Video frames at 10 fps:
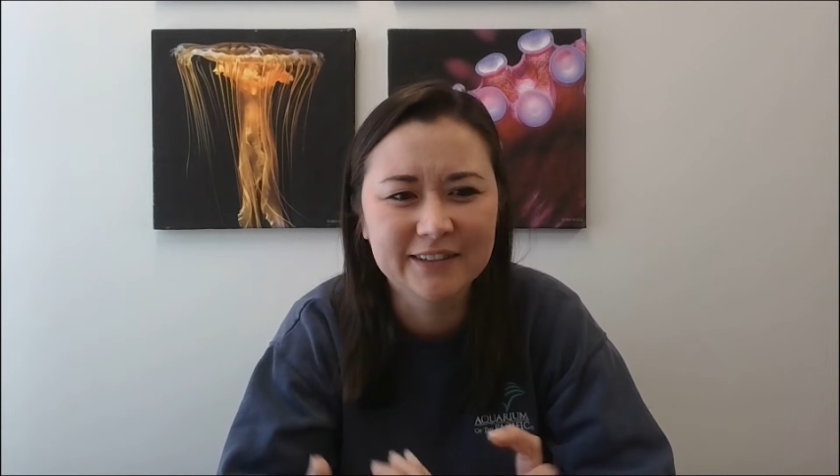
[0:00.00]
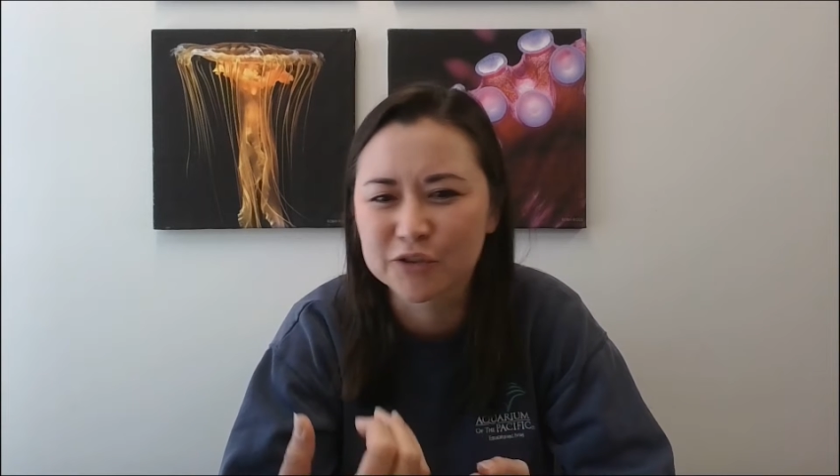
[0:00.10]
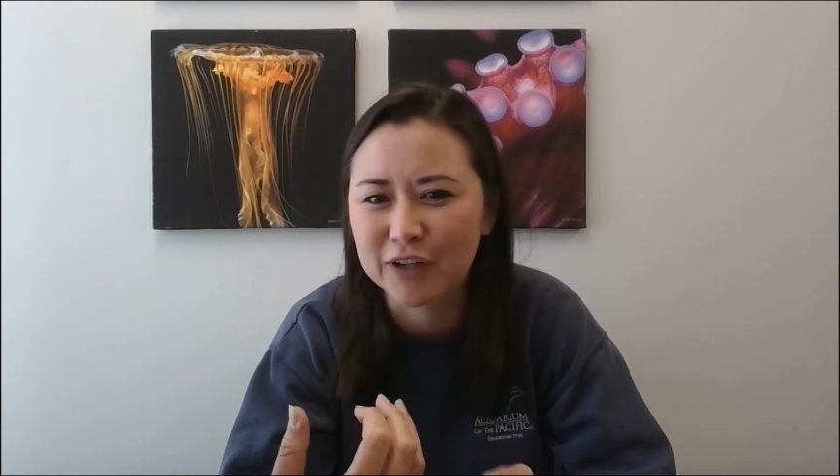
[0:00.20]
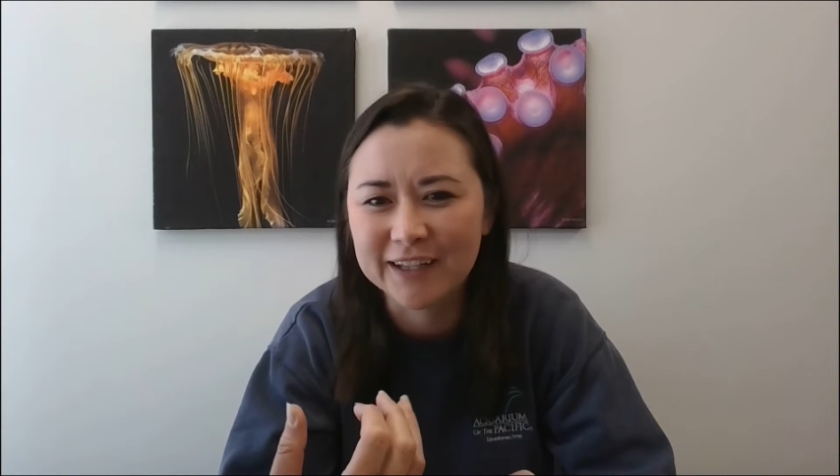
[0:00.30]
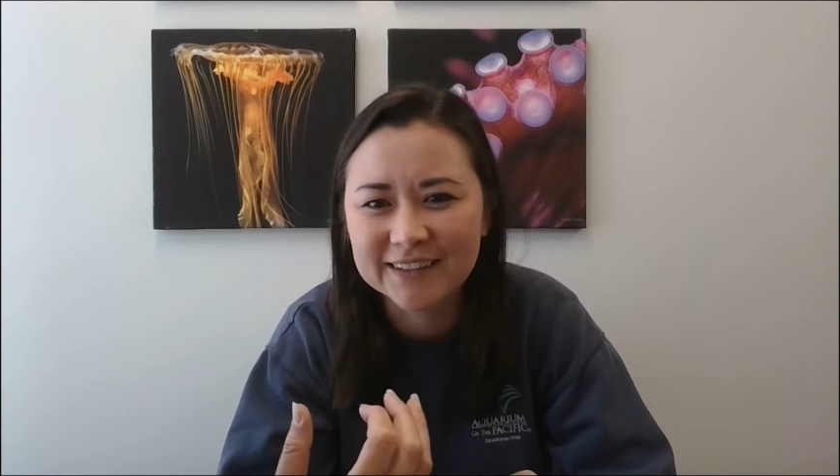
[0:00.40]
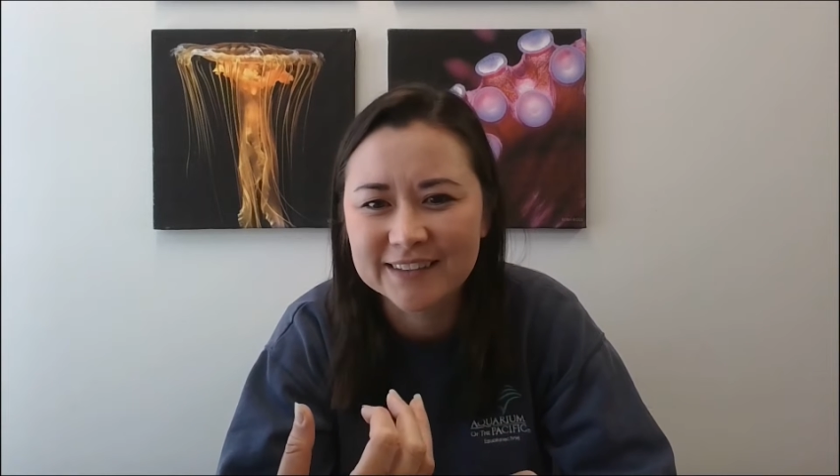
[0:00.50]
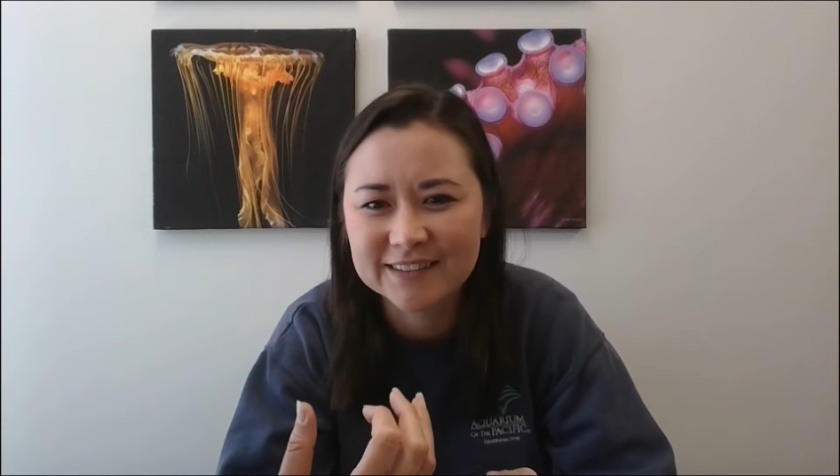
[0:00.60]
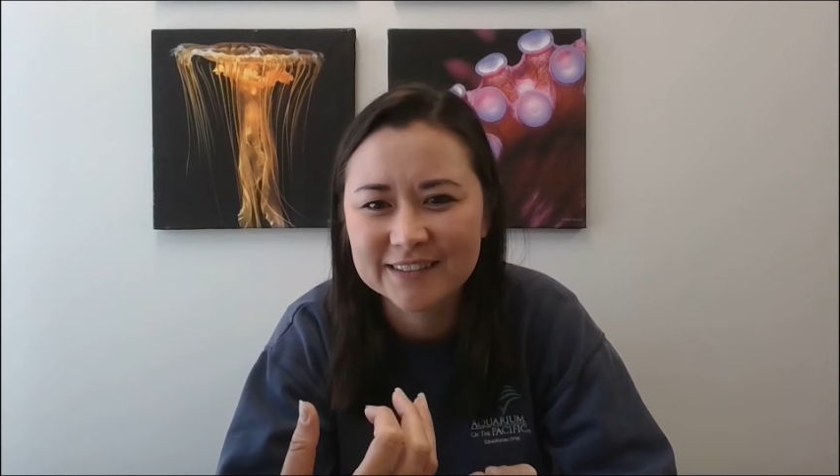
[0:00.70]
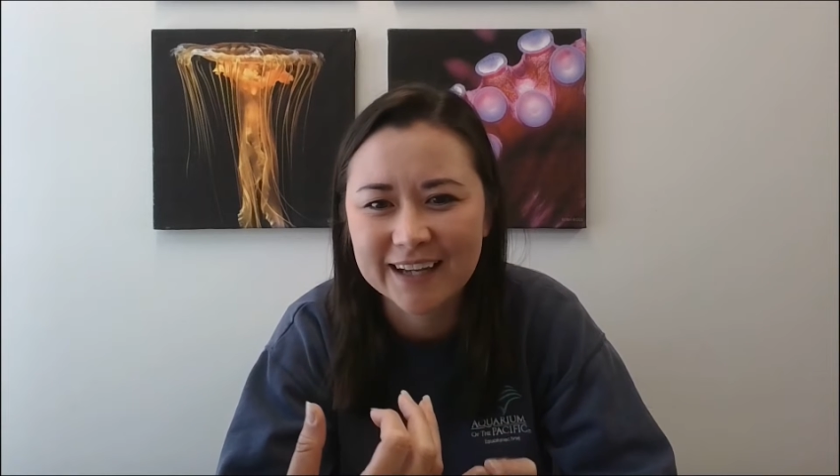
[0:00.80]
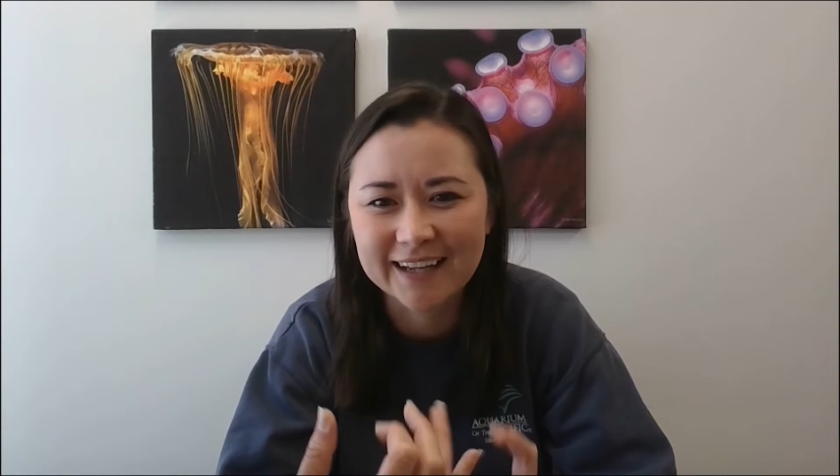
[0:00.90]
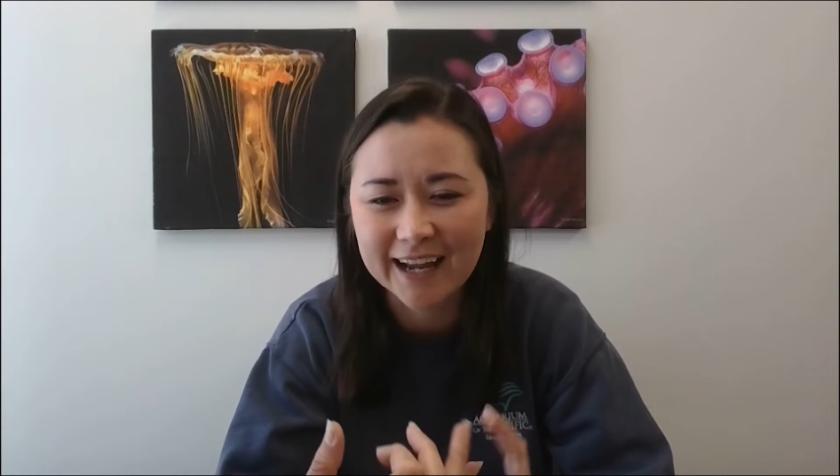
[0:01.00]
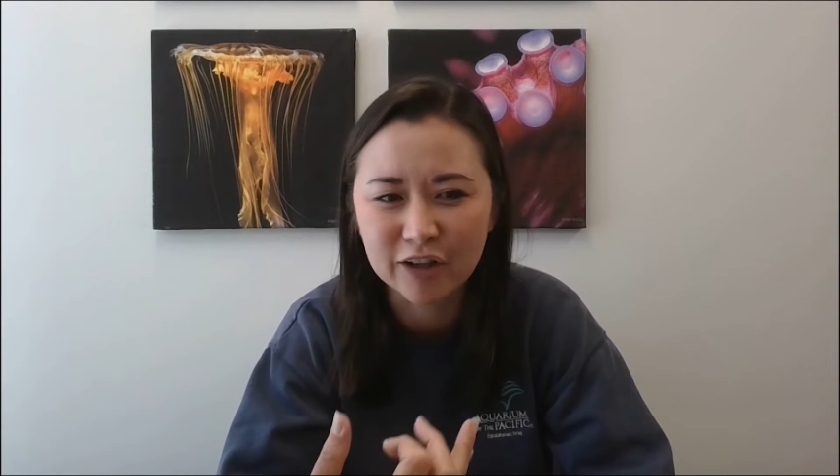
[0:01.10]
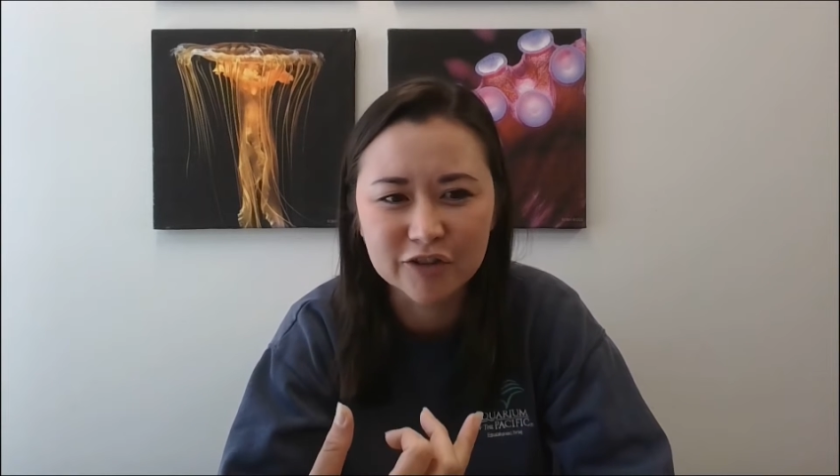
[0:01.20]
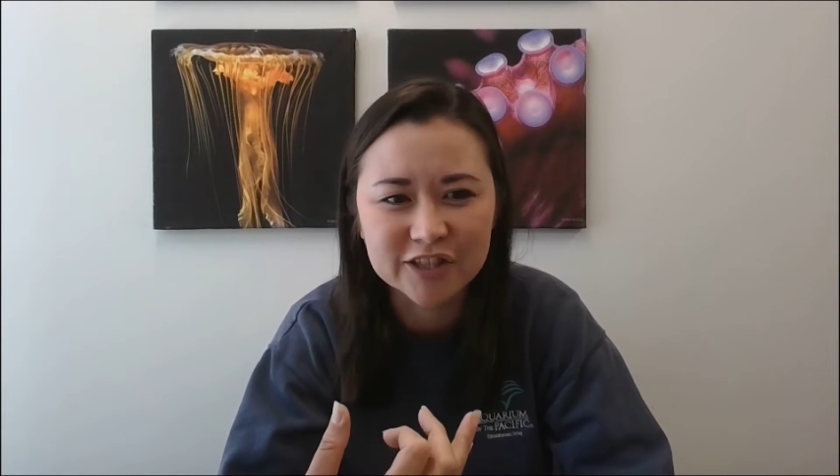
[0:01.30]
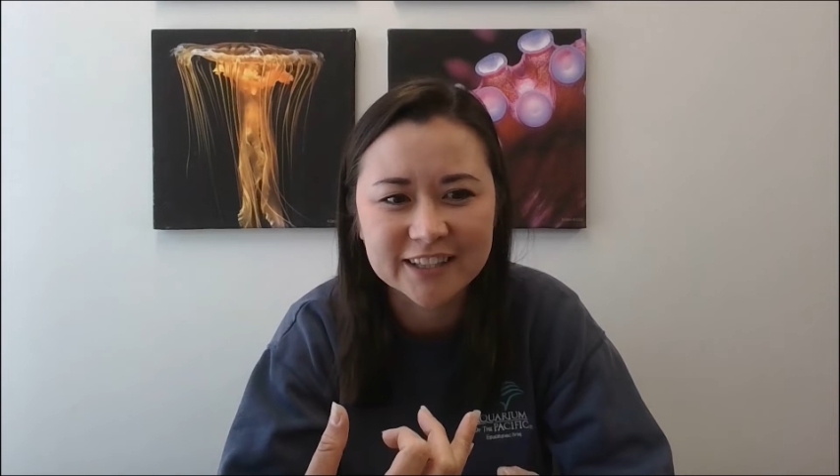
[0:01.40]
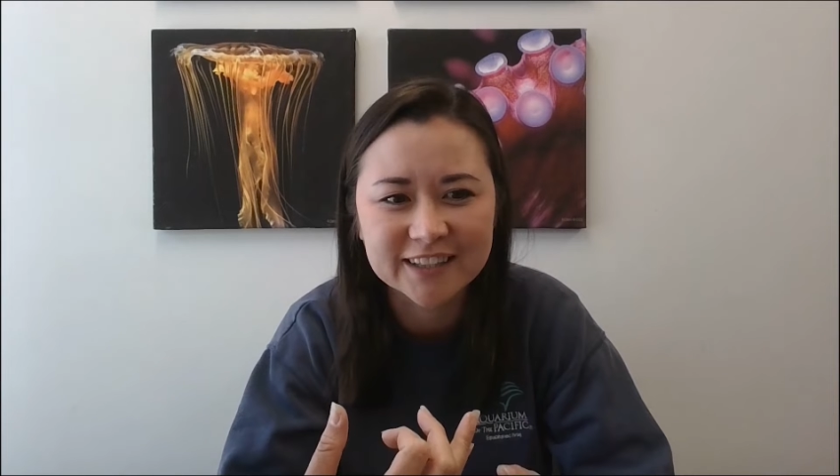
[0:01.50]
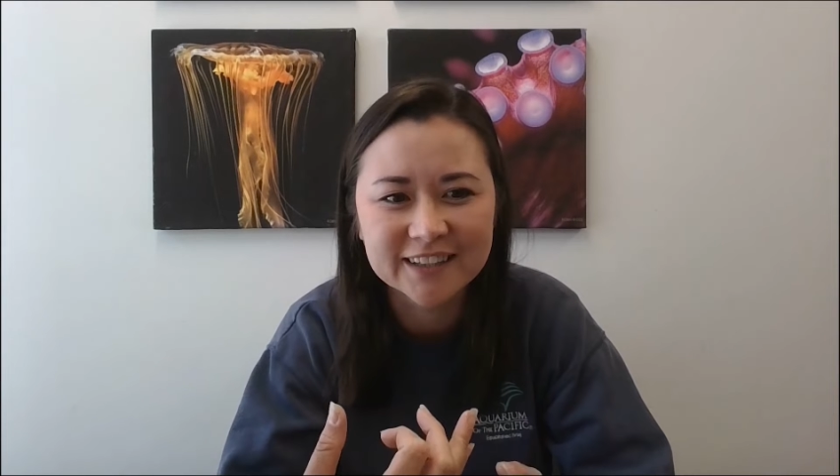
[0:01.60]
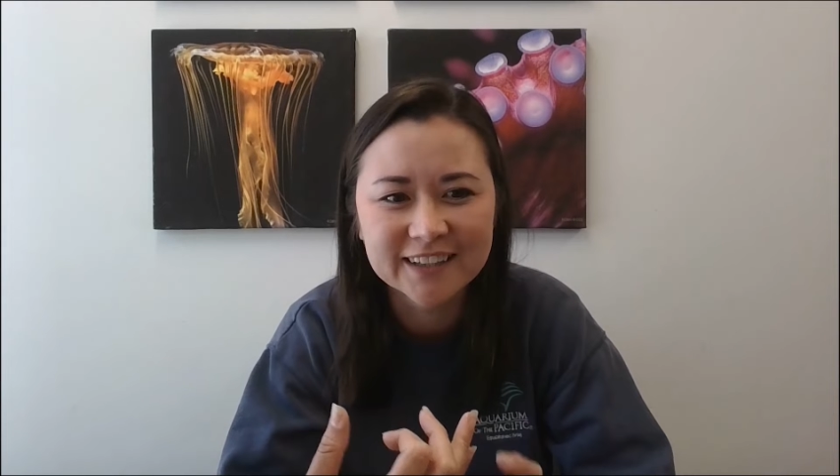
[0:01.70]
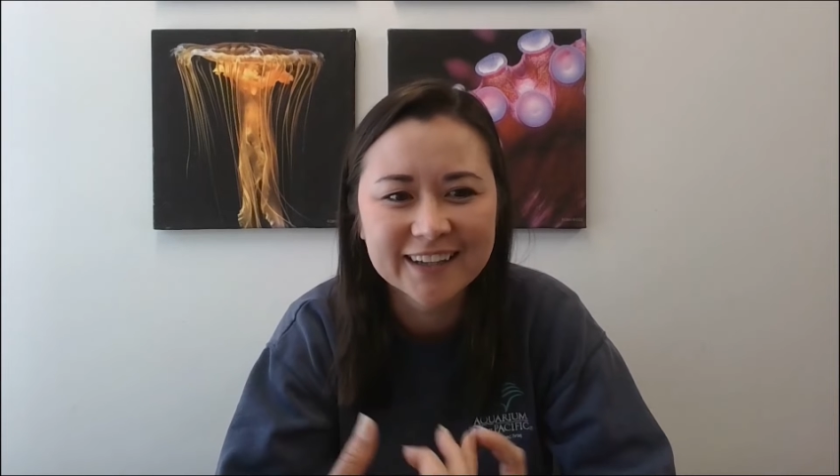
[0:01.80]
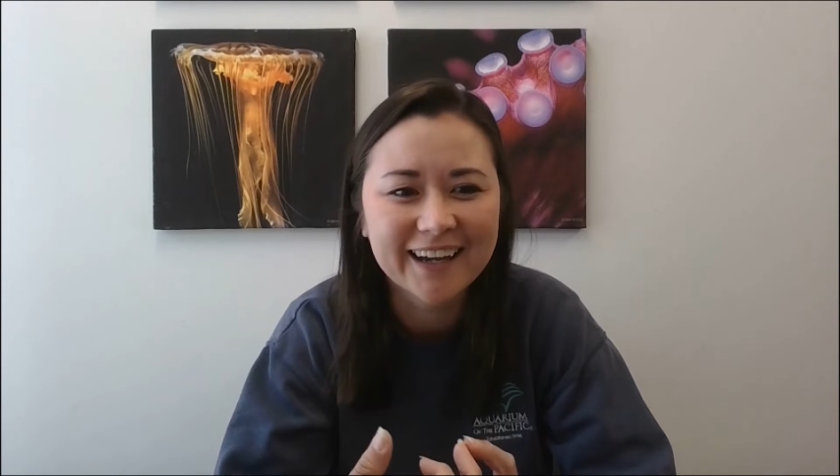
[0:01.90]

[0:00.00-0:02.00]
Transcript: detritus and algae